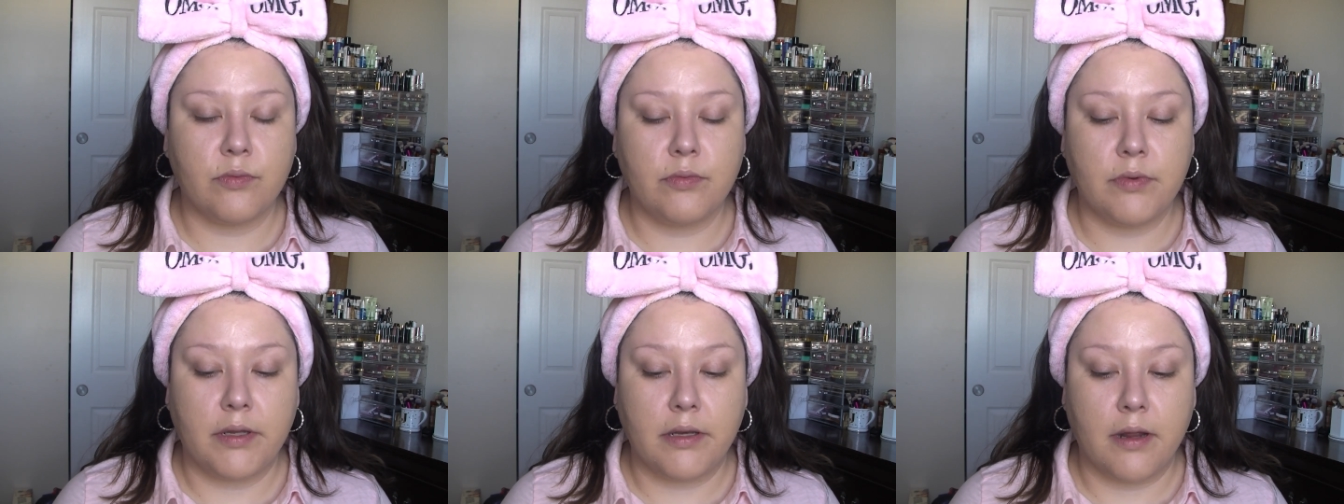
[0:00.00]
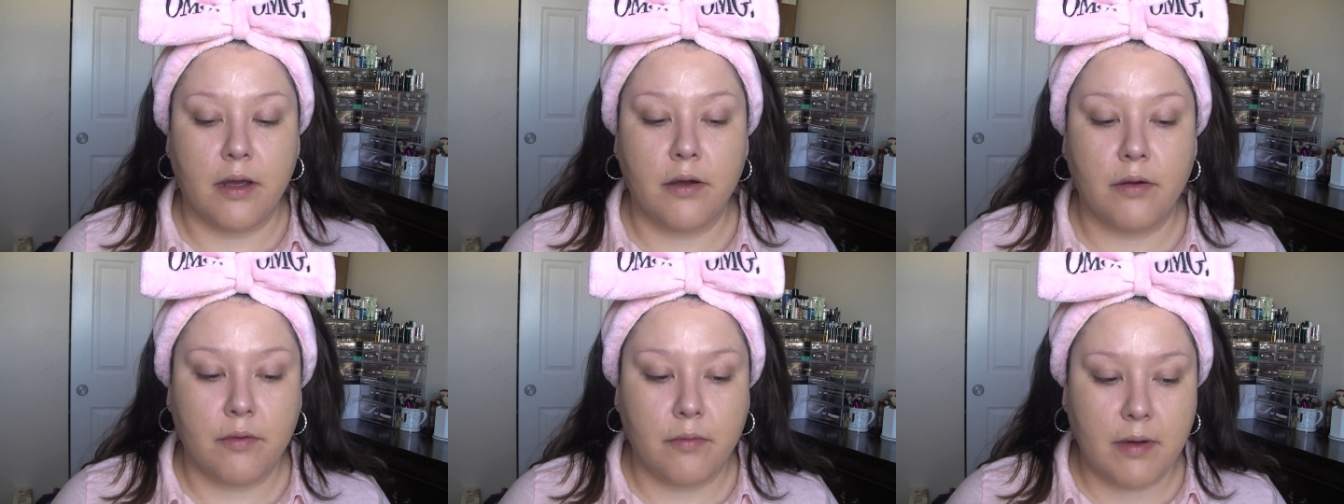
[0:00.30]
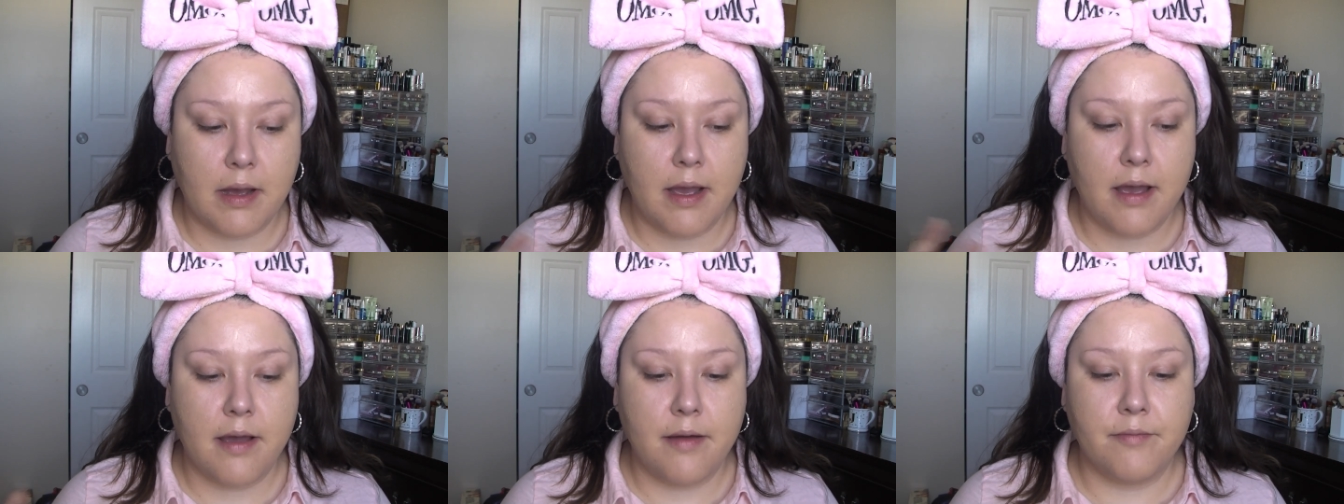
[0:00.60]
you know,
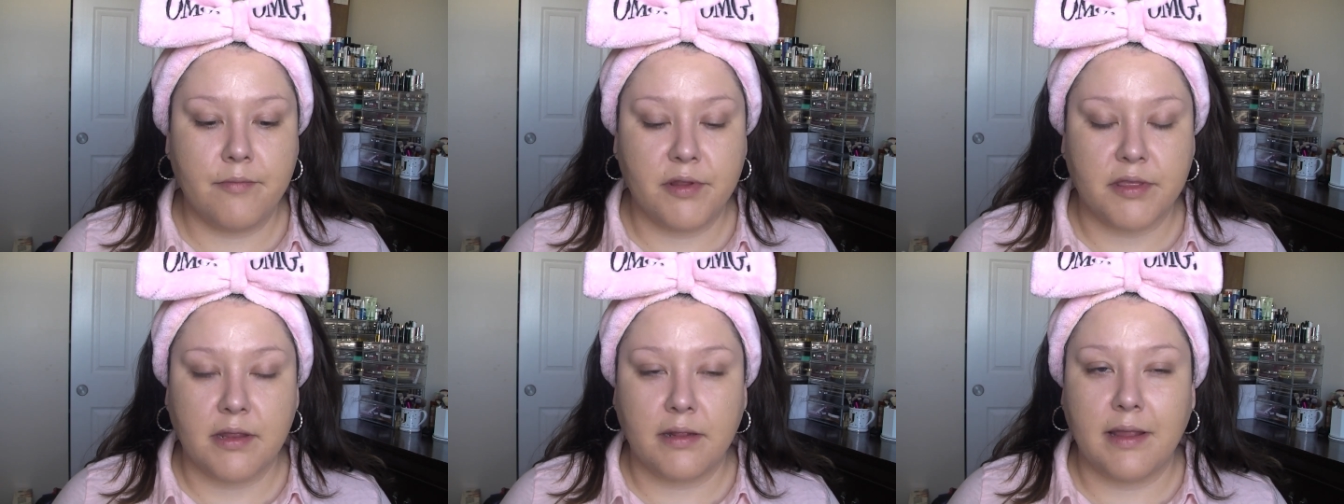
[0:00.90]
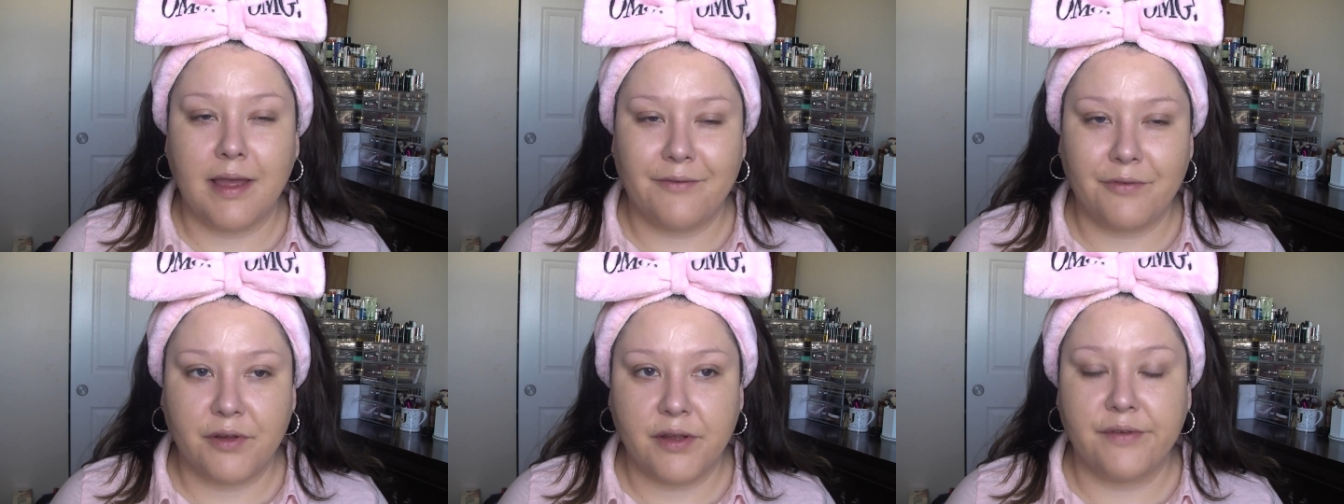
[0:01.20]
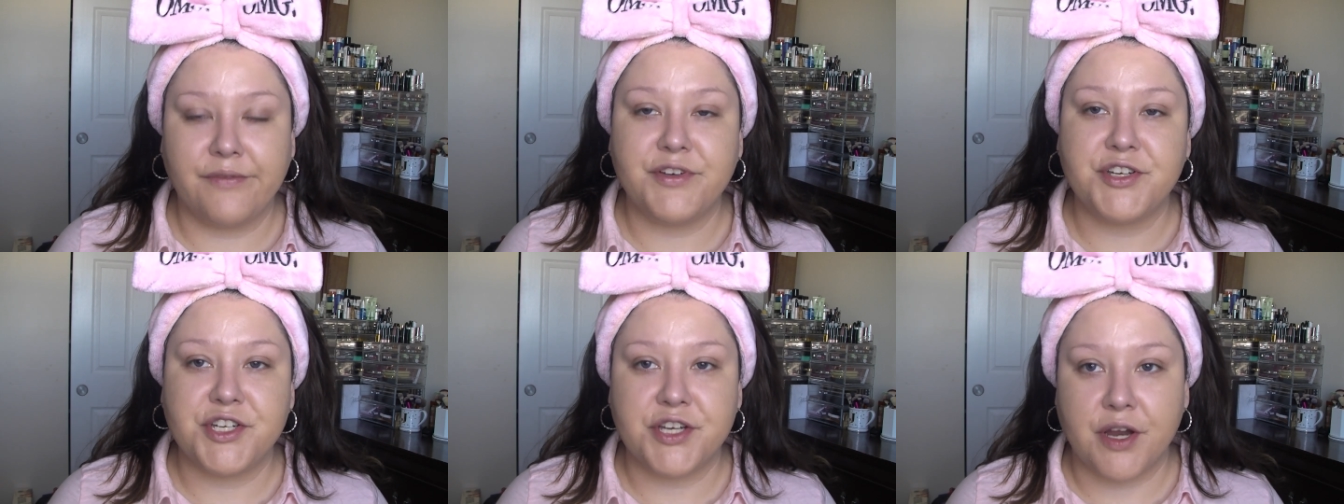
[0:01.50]
um, with the level
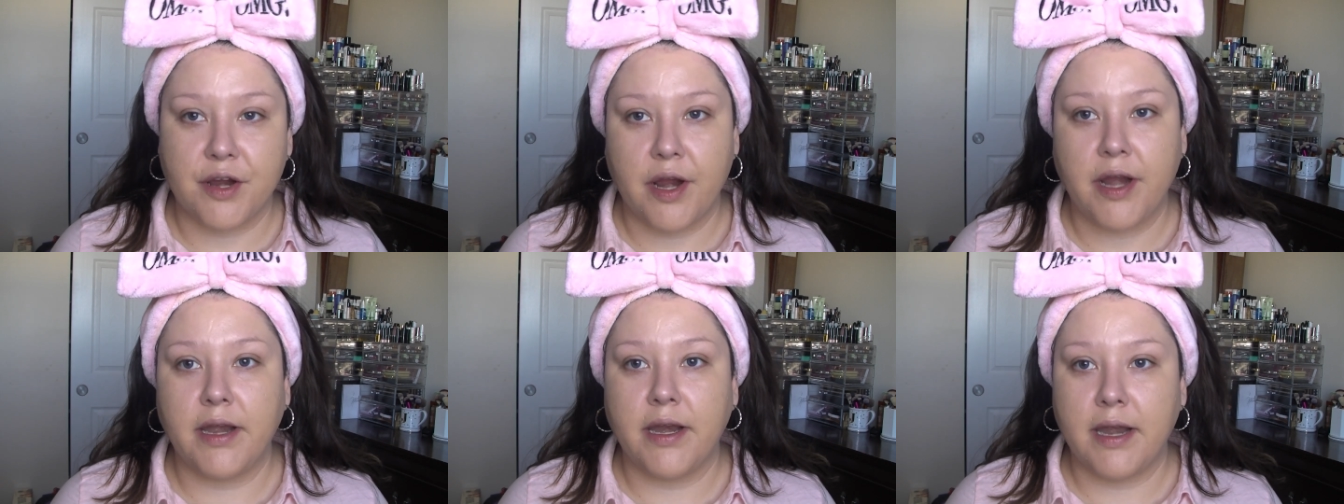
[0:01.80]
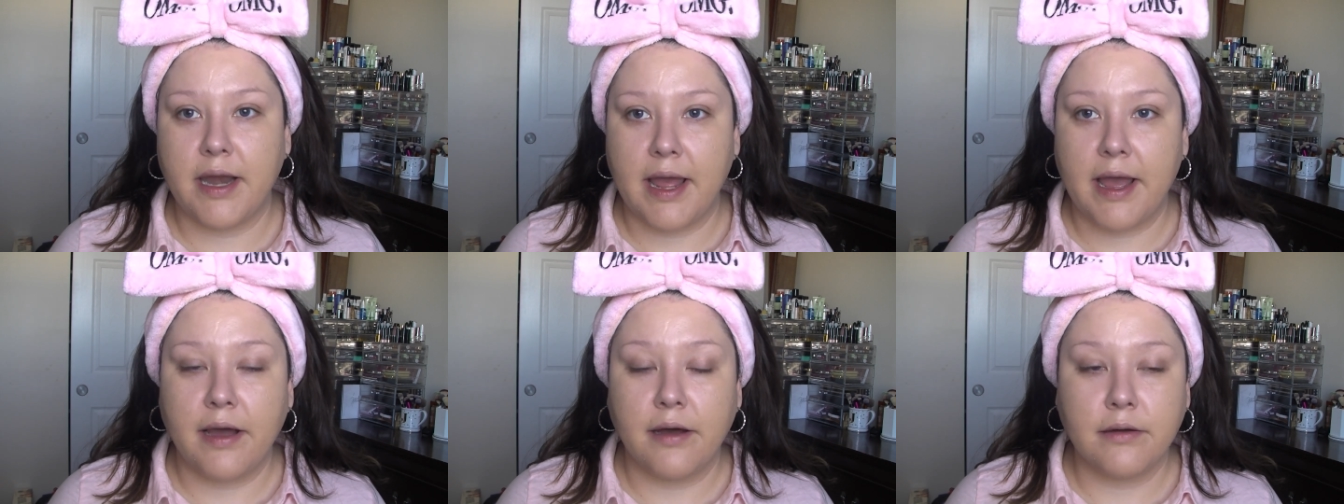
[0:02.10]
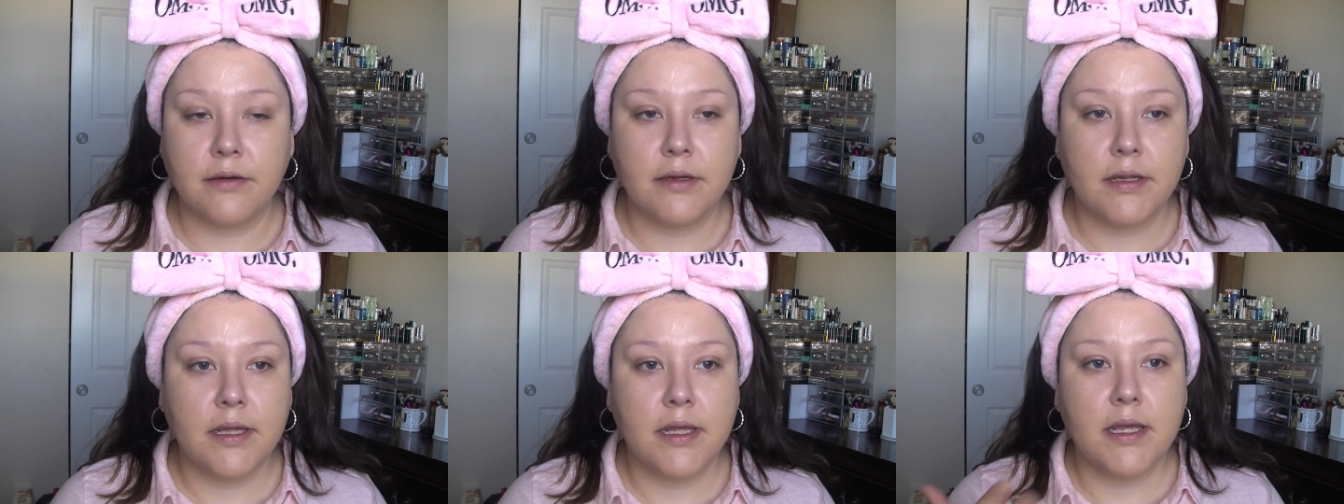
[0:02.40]
of sharing it
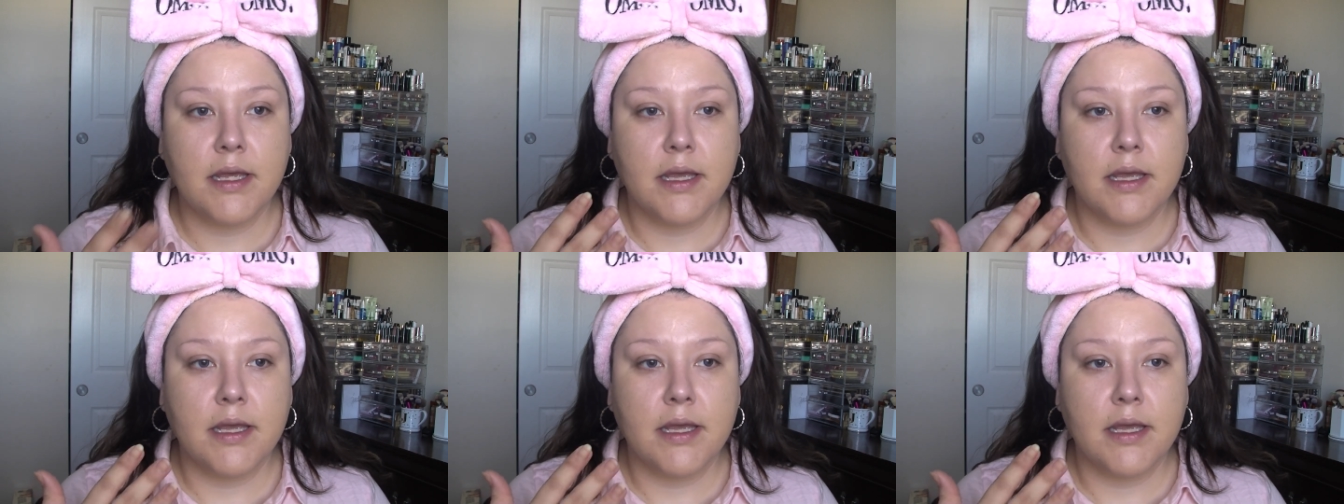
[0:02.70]
out